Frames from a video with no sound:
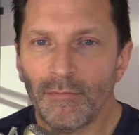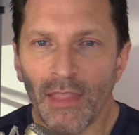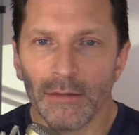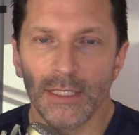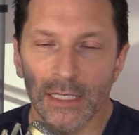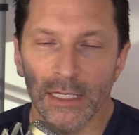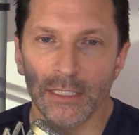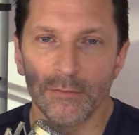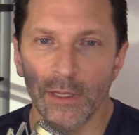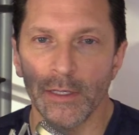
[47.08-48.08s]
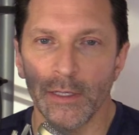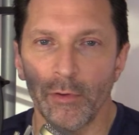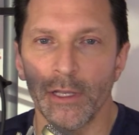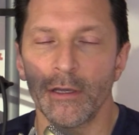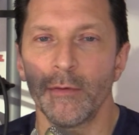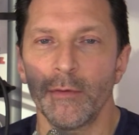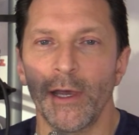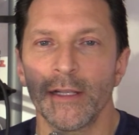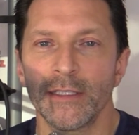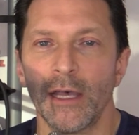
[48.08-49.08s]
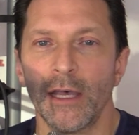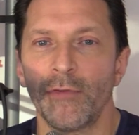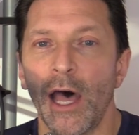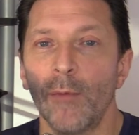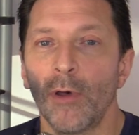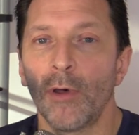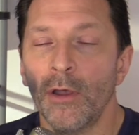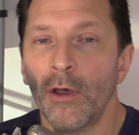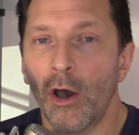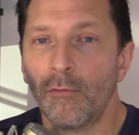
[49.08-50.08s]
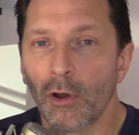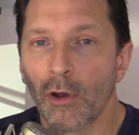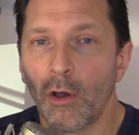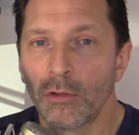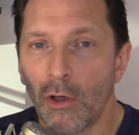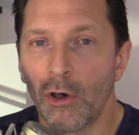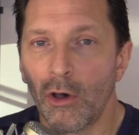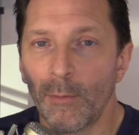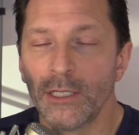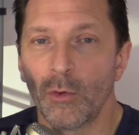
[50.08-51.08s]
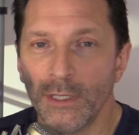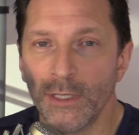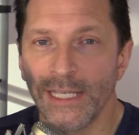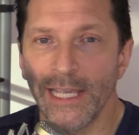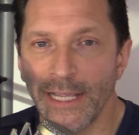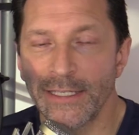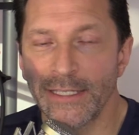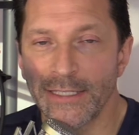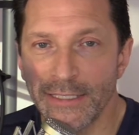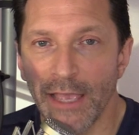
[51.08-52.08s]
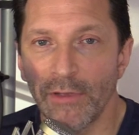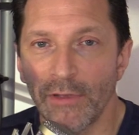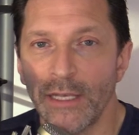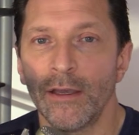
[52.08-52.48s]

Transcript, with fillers: Texas feeling pretty good about itself, up over Oklahoma twenty-eight to seven,